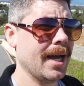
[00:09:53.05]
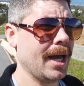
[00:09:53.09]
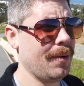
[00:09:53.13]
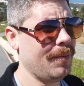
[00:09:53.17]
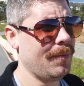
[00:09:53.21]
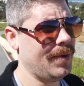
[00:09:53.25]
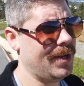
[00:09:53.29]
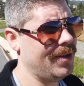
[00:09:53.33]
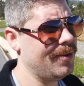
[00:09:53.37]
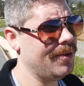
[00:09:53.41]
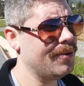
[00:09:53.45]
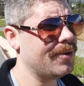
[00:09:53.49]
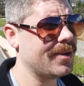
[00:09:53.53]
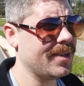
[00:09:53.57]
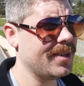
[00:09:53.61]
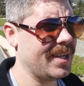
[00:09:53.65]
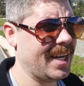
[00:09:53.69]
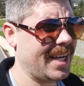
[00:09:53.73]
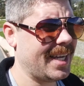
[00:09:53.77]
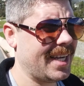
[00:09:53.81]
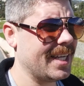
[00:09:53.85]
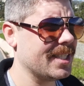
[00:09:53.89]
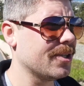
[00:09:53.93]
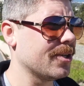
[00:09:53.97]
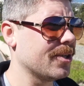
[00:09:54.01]
And I mean, you could,
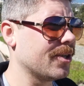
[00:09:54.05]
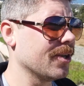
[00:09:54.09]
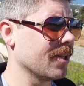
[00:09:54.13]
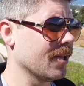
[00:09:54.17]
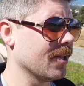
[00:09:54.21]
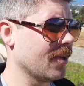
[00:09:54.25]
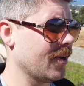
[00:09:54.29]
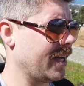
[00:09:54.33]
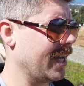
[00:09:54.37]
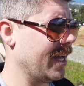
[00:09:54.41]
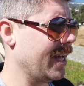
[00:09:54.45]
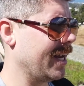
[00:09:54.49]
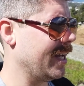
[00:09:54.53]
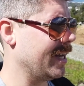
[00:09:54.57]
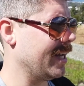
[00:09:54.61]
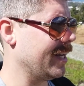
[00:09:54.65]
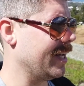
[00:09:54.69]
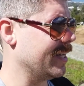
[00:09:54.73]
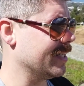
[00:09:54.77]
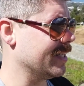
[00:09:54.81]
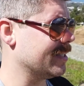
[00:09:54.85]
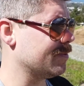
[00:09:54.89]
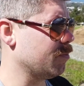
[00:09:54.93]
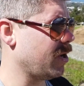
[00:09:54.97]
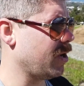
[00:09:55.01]
I guess you could look at it,
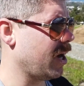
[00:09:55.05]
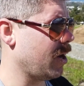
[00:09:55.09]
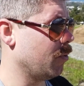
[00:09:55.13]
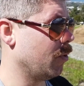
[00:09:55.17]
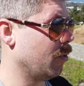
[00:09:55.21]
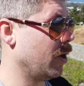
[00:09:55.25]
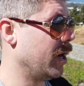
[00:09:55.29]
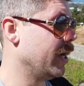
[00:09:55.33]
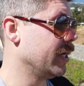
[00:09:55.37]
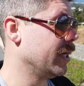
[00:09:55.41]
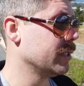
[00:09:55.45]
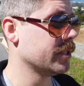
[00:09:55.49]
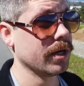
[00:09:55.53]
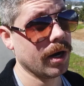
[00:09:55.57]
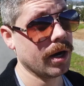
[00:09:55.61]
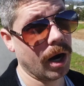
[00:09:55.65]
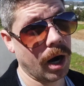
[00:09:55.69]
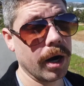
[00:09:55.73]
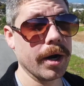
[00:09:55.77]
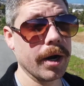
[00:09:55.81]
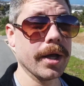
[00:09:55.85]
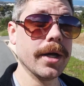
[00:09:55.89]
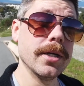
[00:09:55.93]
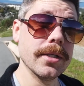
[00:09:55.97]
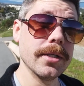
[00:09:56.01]
it's my way as an
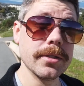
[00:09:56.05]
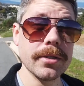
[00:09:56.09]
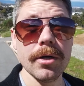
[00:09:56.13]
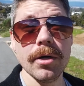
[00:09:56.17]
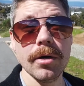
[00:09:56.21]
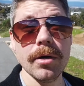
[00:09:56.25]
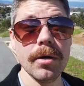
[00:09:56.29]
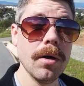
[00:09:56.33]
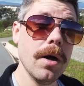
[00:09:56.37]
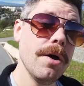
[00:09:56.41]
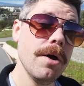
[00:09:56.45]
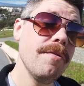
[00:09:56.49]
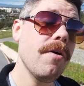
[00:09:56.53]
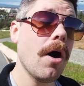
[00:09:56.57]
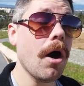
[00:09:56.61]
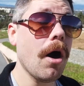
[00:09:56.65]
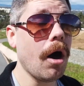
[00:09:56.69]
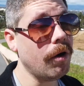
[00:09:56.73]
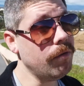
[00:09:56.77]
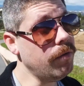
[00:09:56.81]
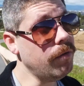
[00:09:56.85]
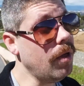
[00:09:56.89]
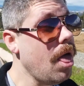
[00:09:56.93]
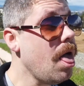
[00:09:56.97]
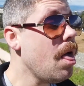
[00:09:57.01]
artist to evolve,